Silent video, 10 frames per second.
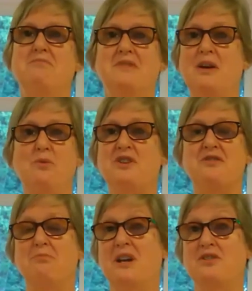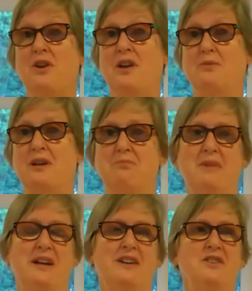That wasn't my genre.
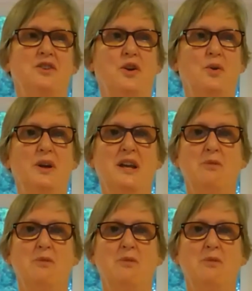I didn't know.